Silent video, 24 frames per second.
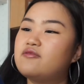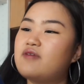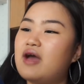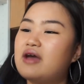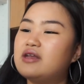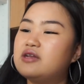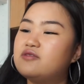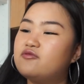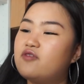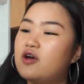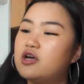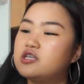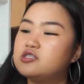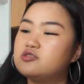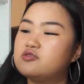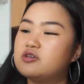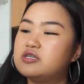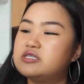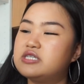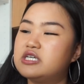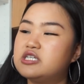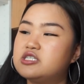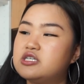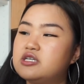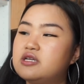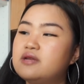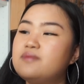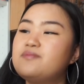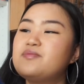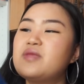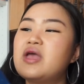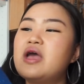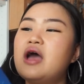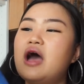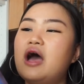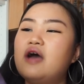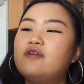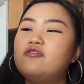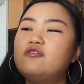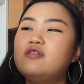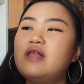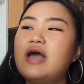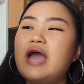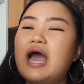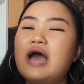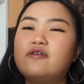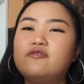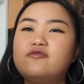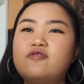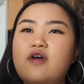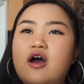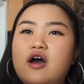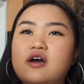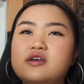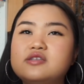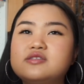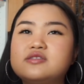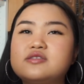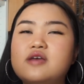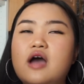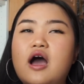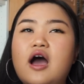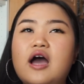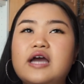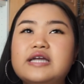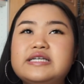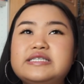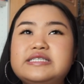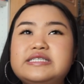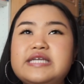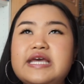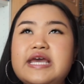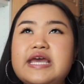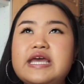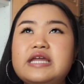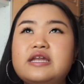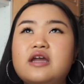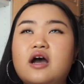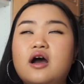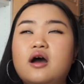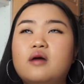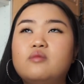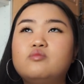anniversary edition. I feel like at first I did